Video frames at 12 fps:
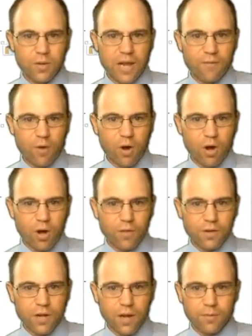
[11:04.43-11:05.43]
would have all
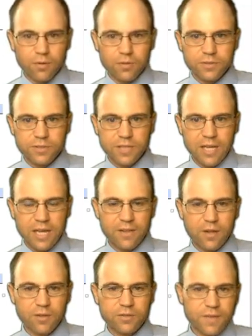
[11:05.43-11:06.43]
the numbers in
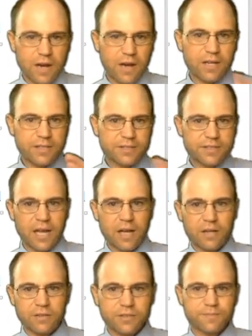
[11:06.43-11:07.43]
those various
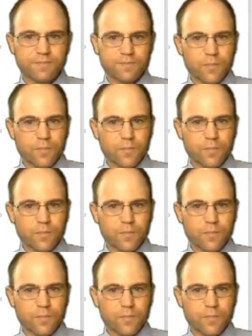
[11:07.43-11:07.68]
cells.